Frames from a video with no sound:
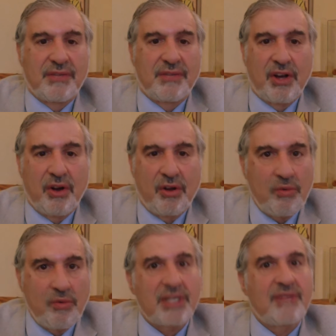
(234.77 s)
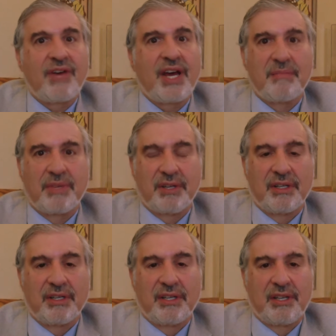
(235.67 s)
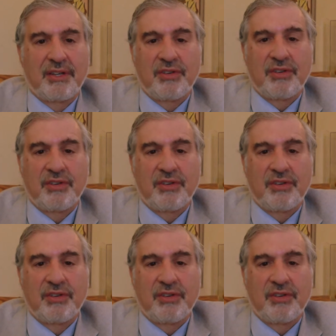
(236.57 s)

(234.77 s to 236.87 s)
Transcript: if the coal wasn't viable, you